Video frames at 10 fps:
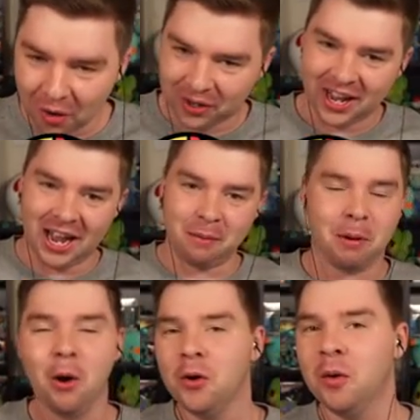Okay,
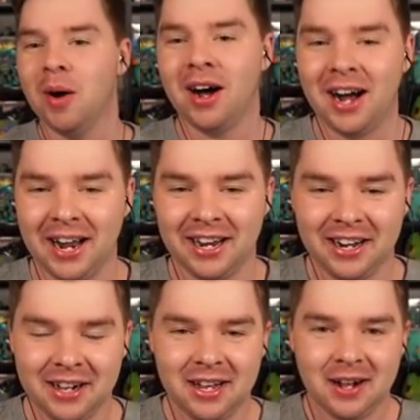
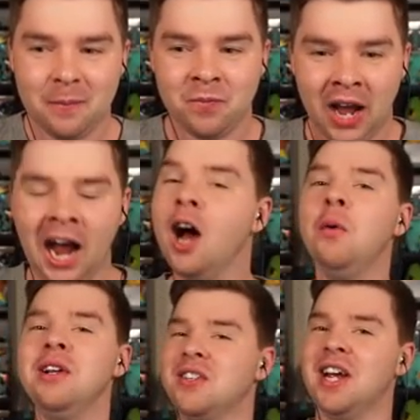Pokemon. I
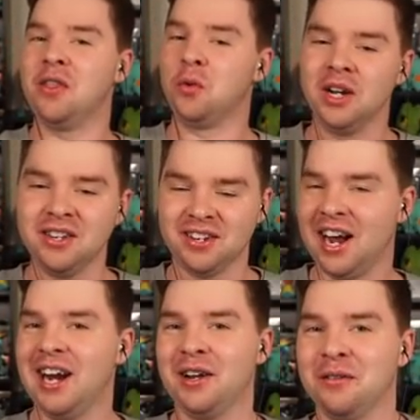always say the reason
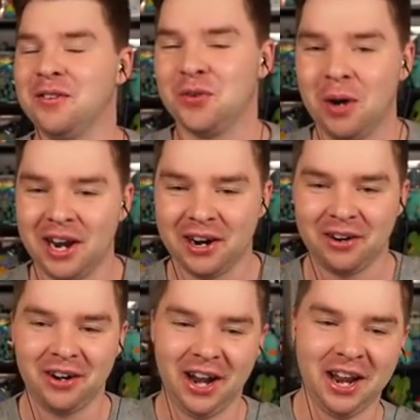I don't
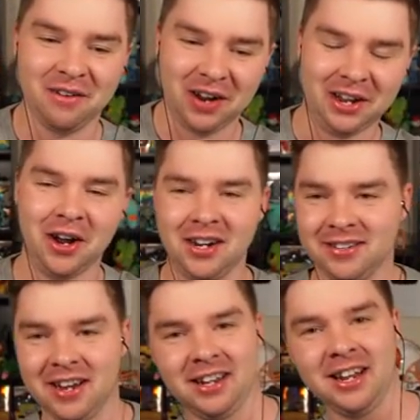swear in my
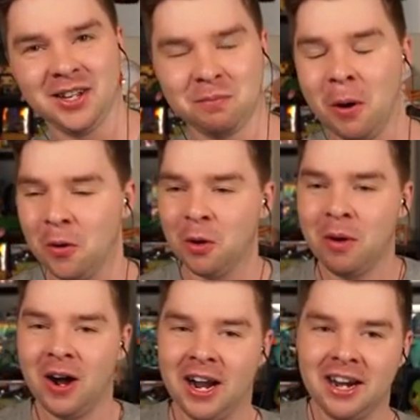content is
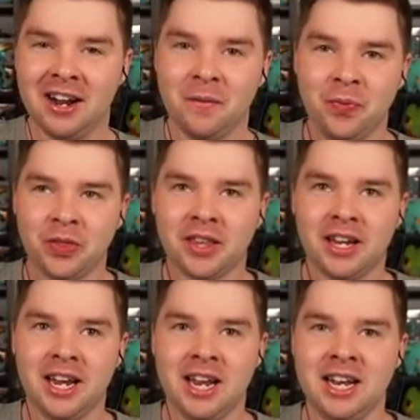Pokemon
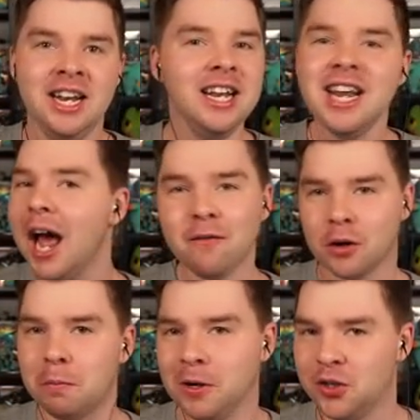
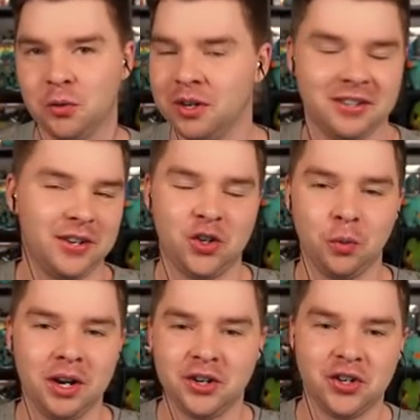never puts you in a
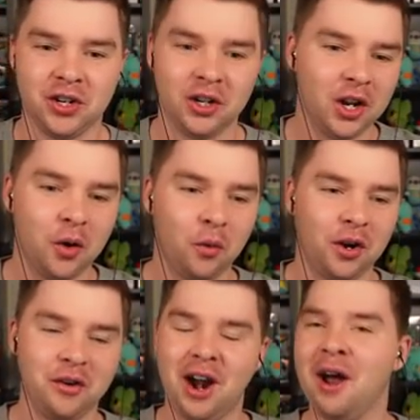situation where
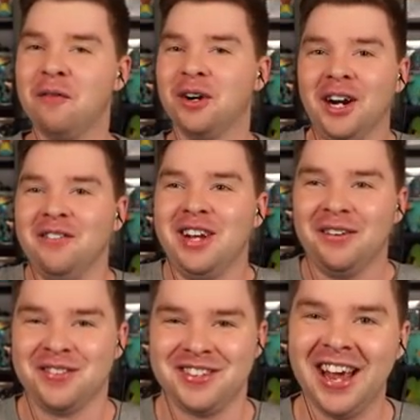you're ever going to be
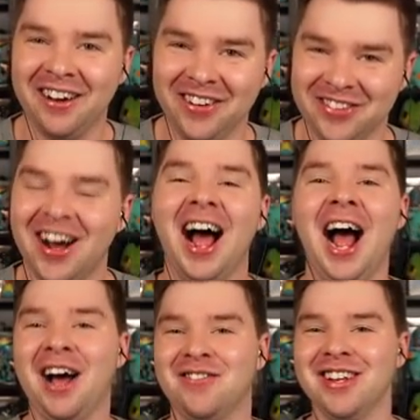upset with what
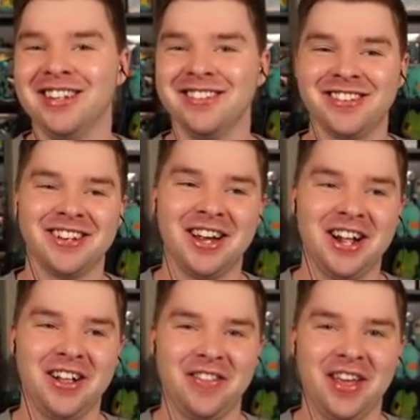happens
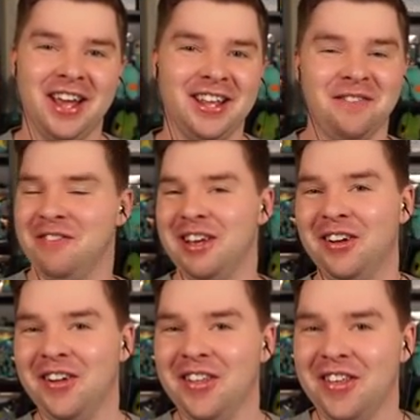that you
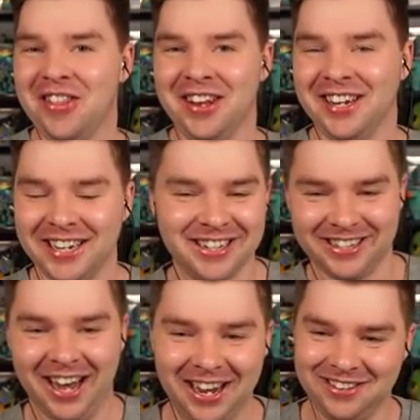feel the need to
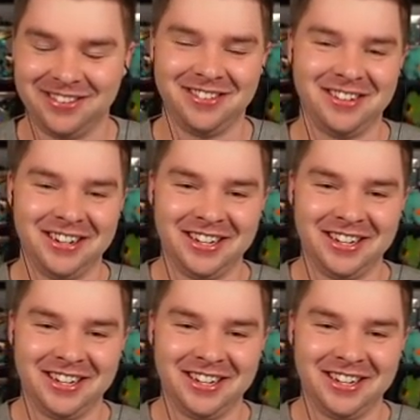cuss.